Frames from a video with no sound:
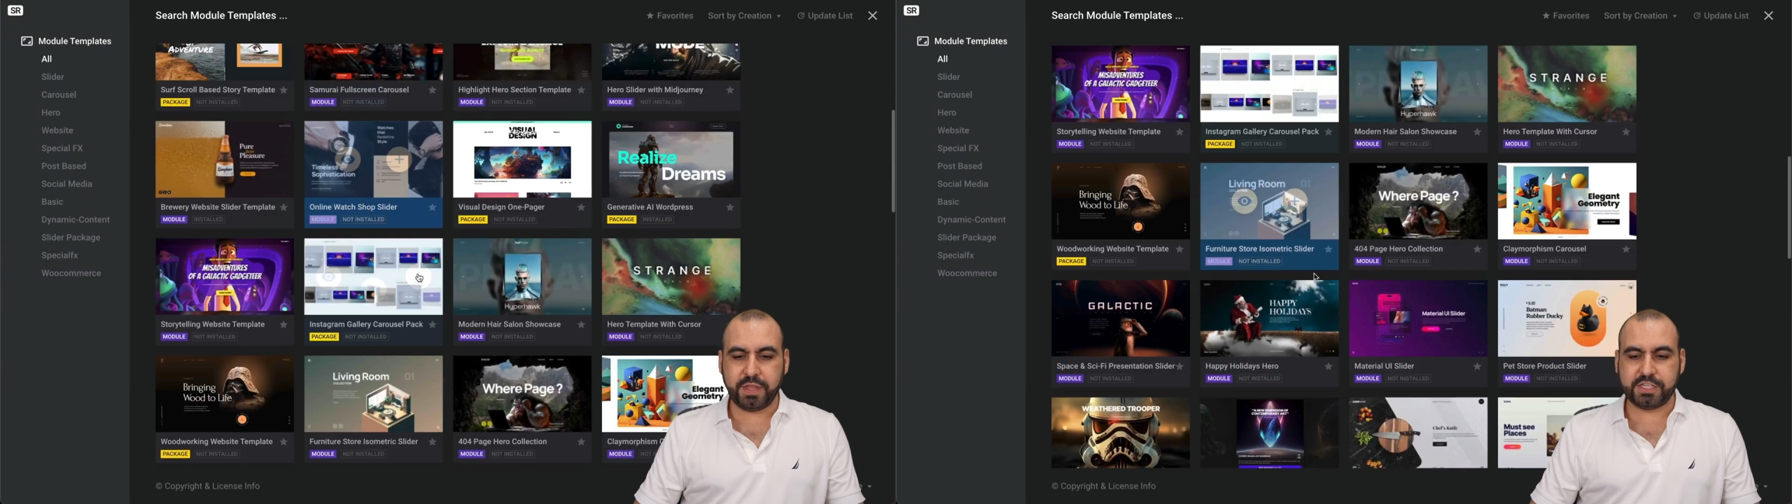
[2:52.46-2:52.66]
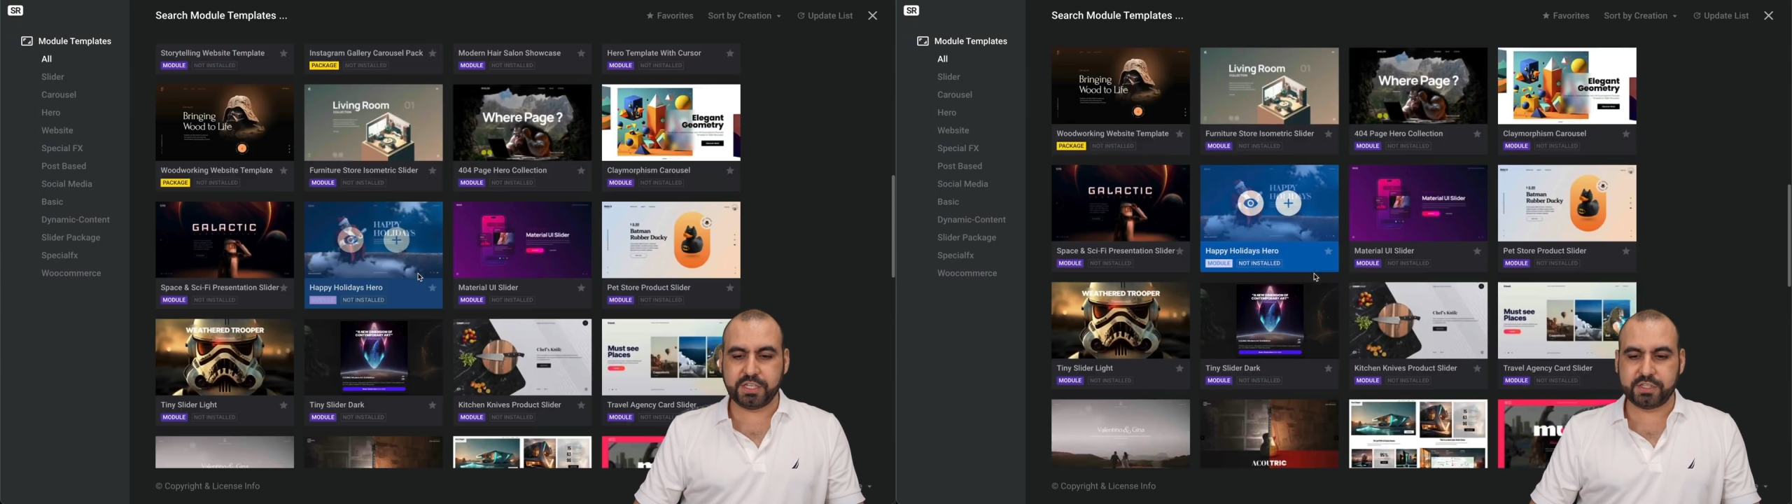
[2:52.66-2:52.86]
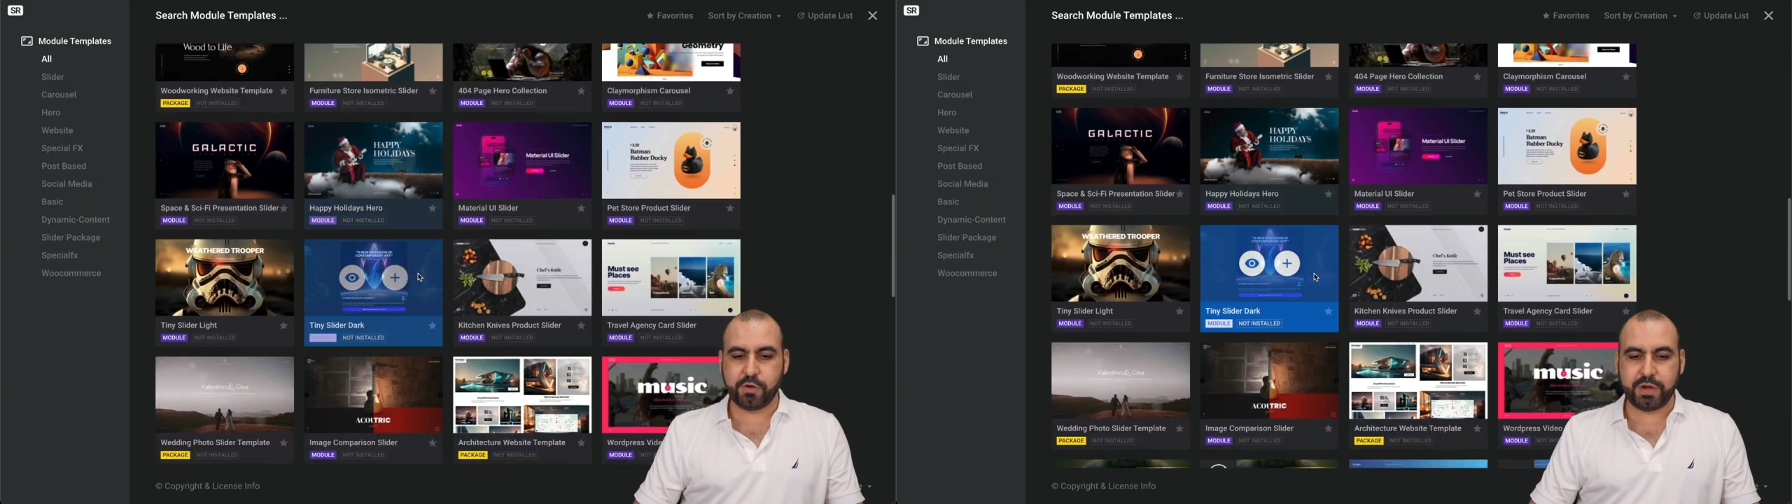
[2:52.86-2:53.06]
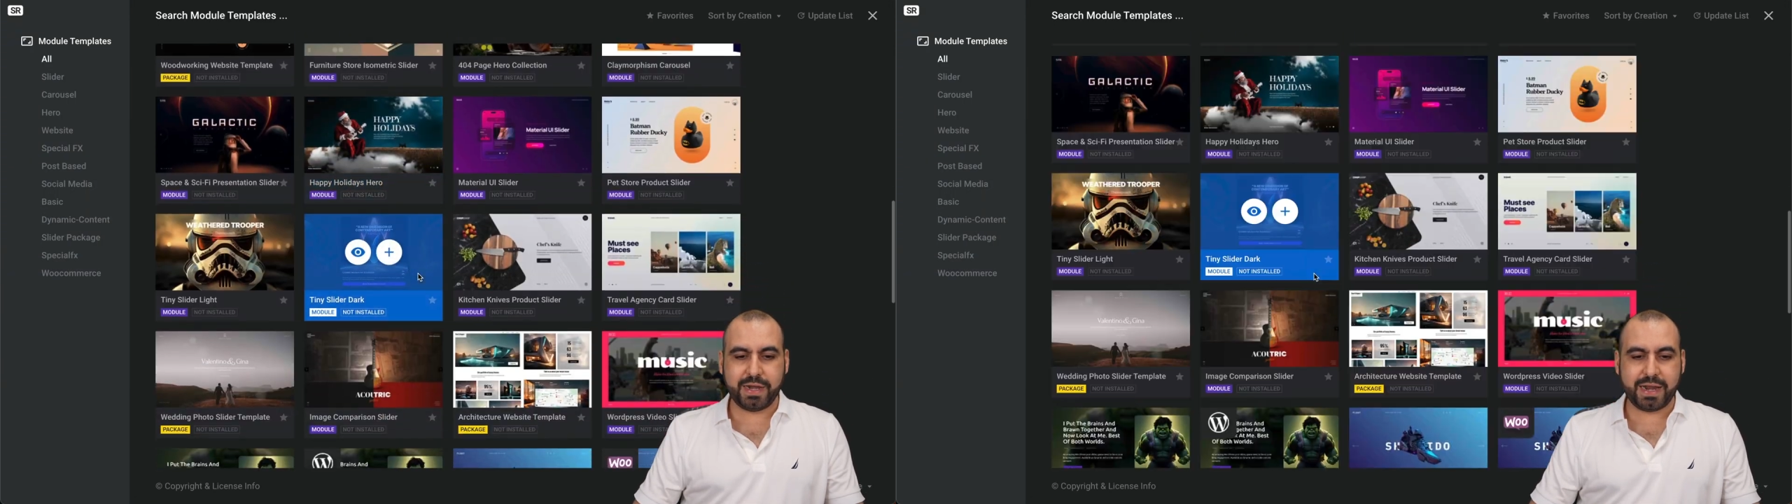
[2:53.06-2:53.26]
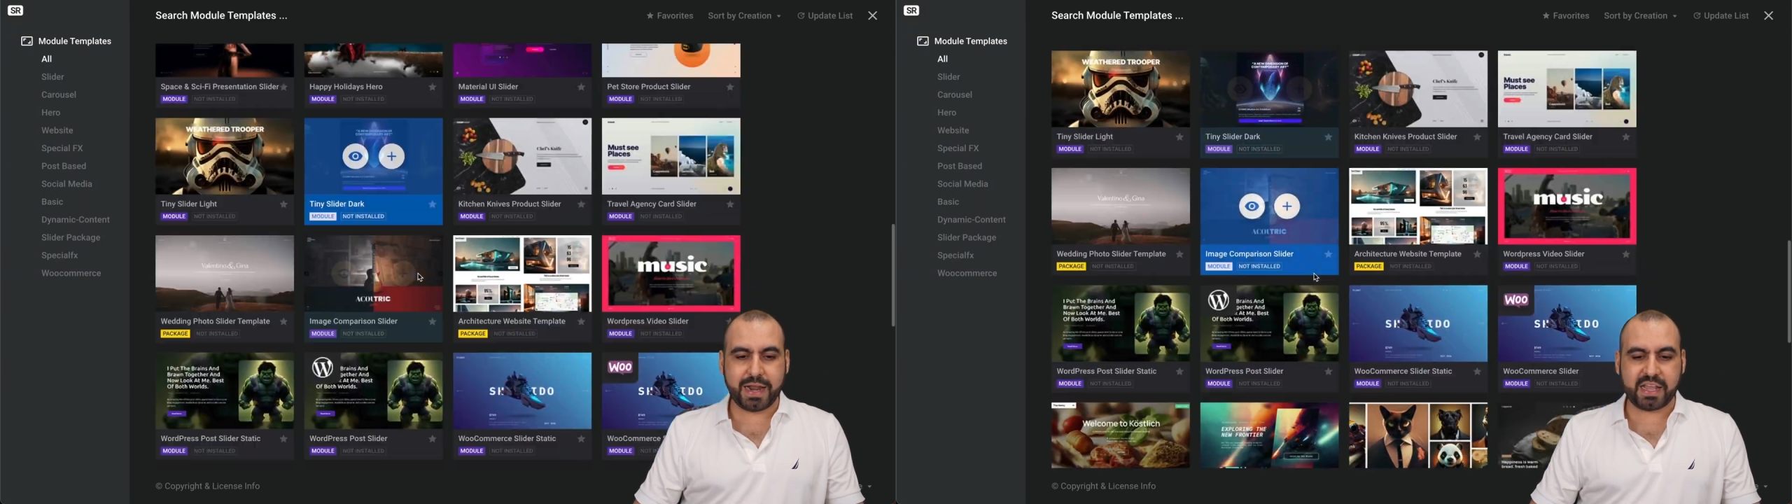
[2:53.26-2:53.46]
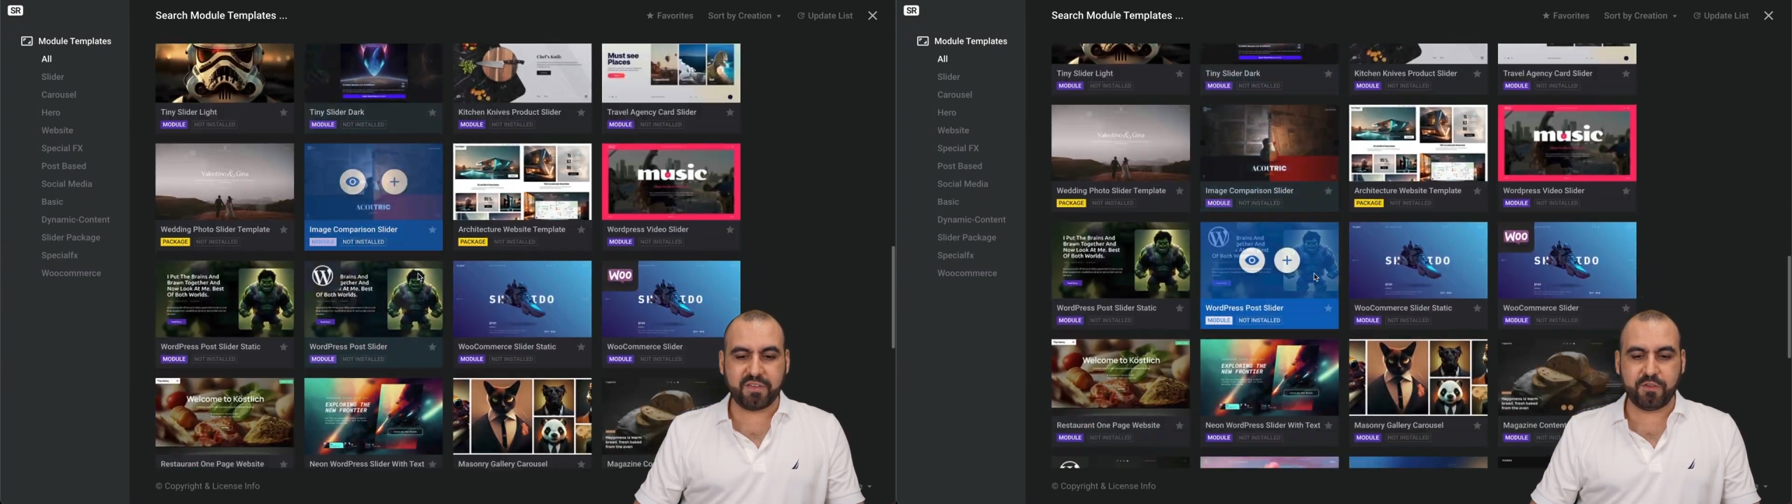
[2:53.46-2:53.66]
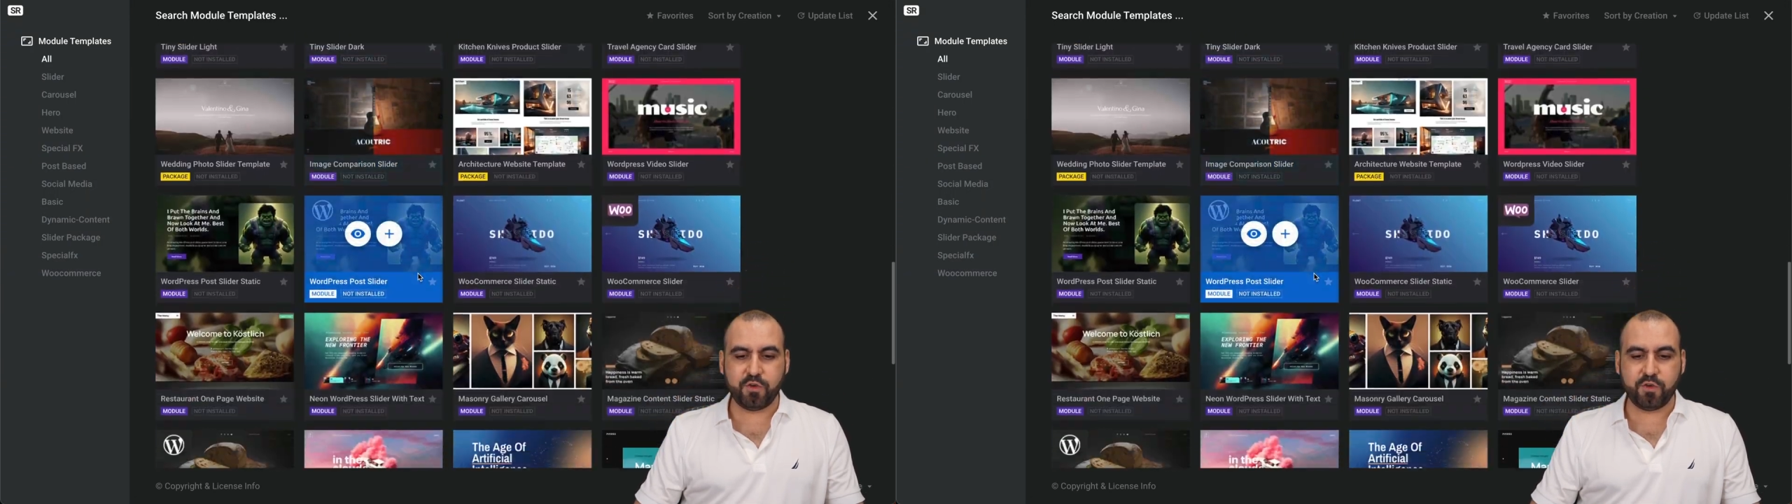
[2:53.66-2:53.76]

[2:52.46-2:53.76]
They just loaded and I can